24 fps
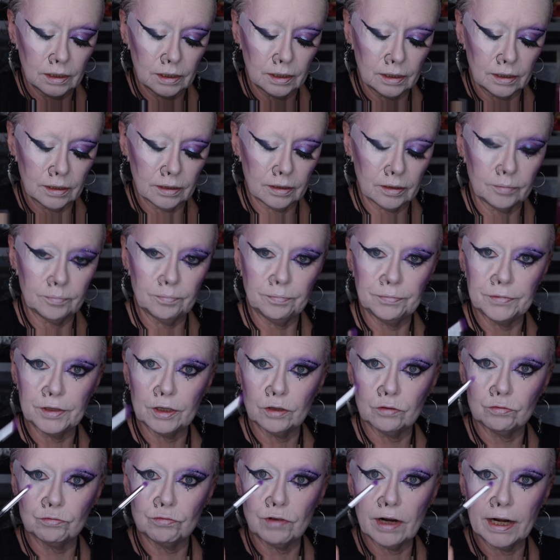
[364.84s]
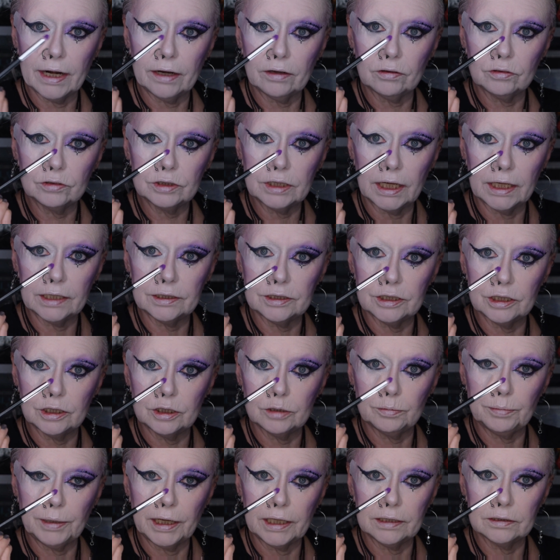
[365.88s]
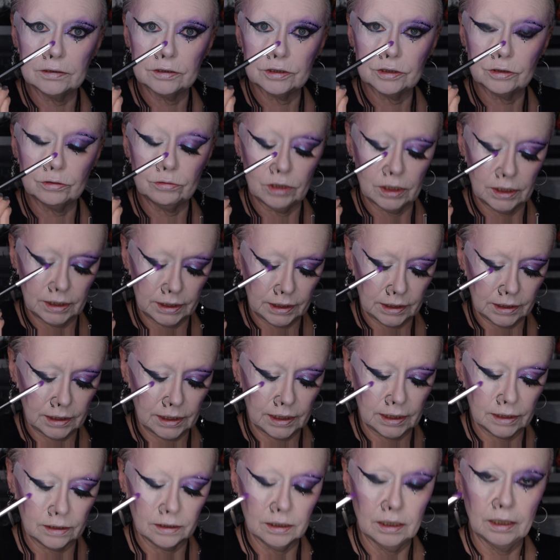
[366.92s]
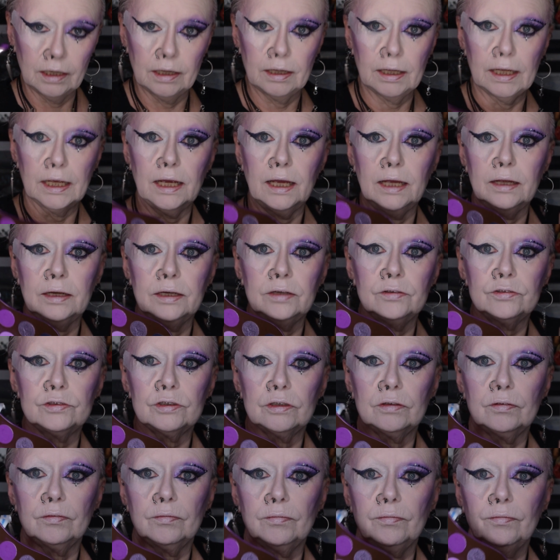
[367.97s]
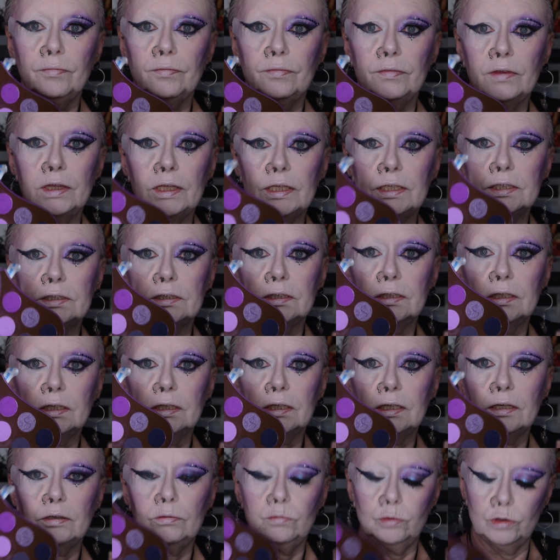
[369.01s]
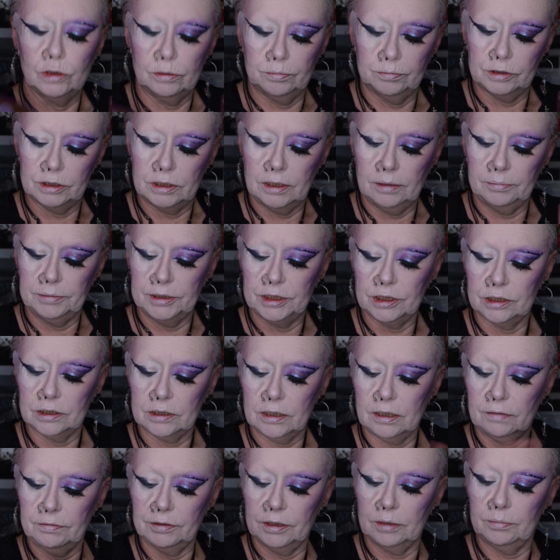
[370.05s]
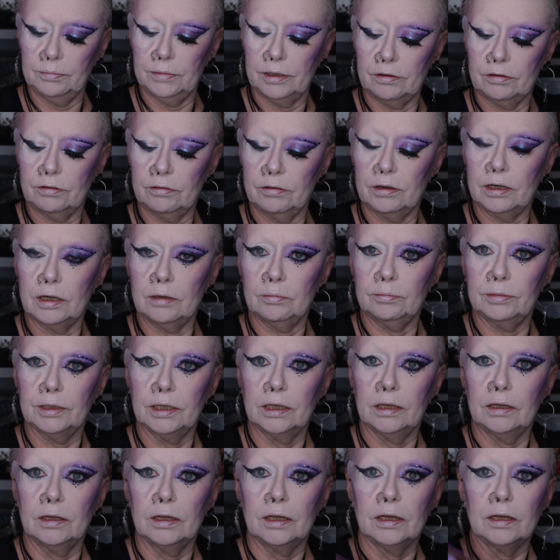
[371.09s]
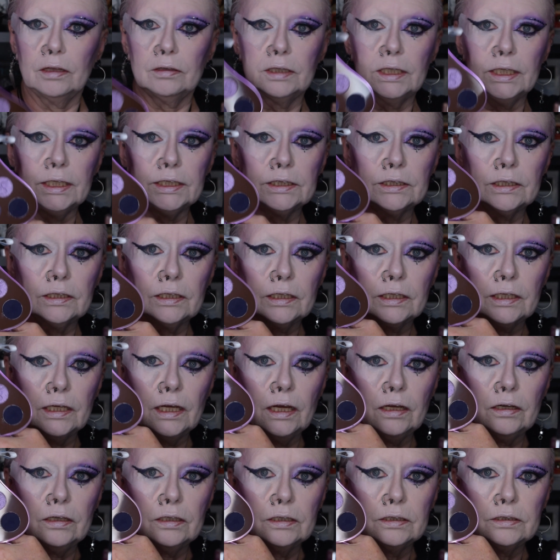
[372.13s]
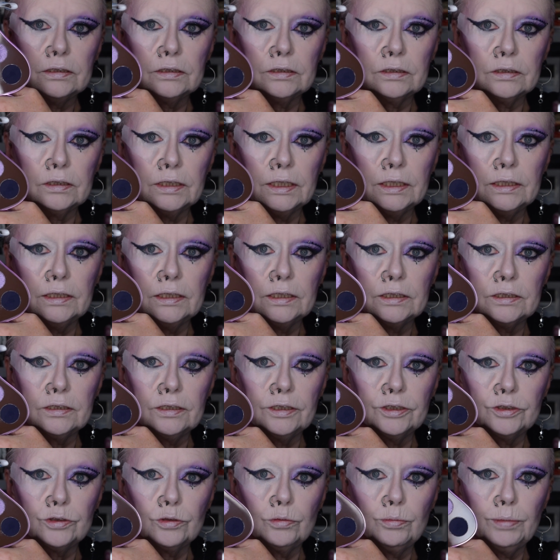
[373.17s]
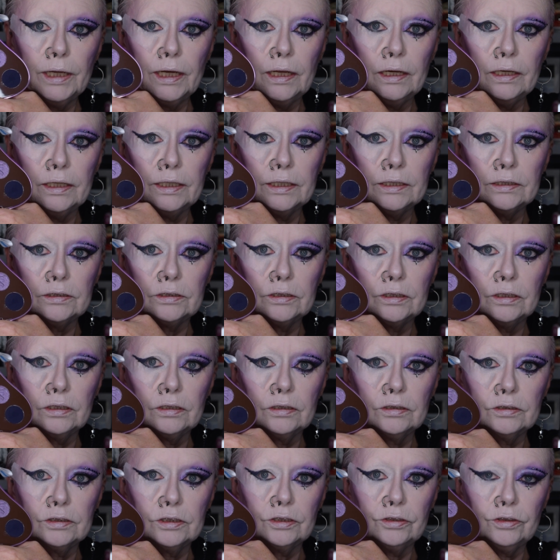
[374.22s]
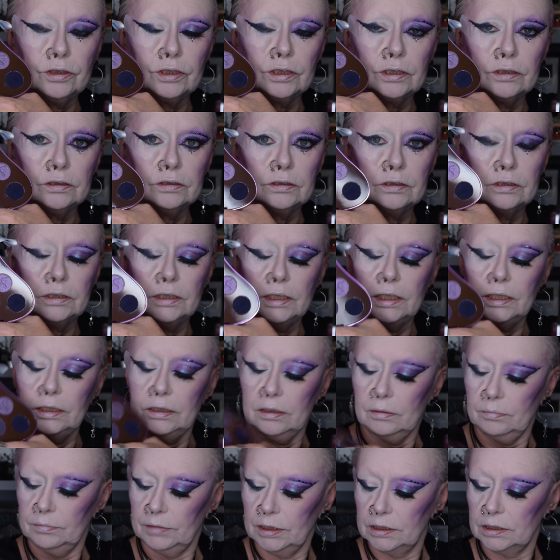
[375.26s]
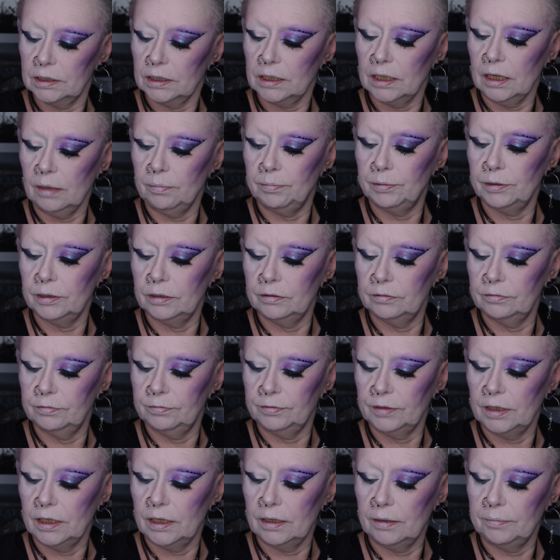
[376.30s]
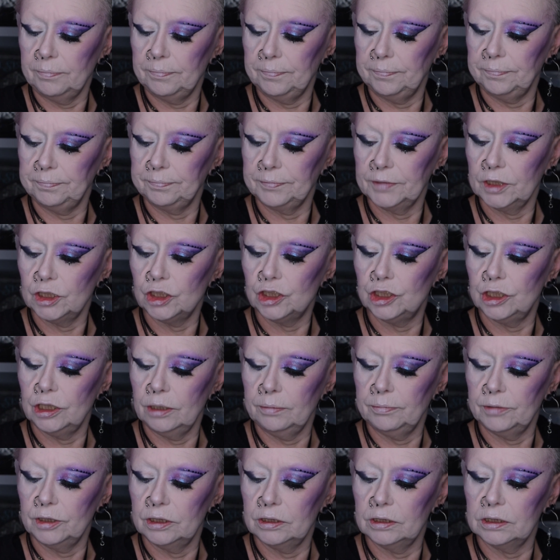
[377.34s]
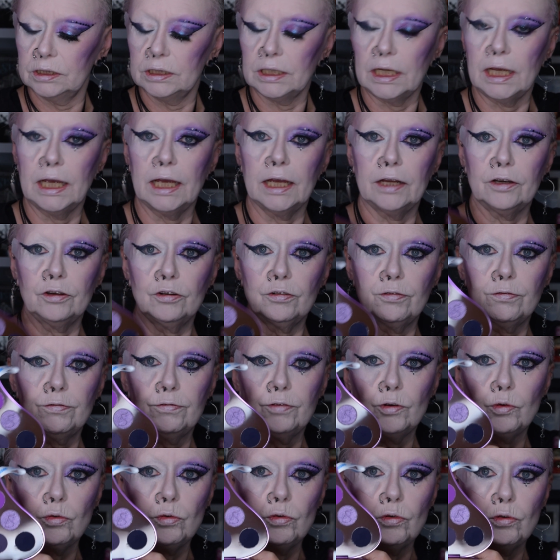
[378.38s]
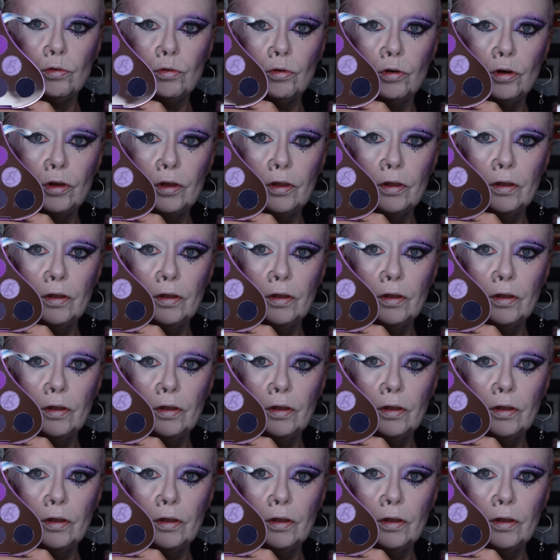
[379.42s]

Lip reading: round-headed pencil like that. And these are the... let me just cover the mirror up. These are the colours in this little palette, so you can see them. There's a couple of shimmers and four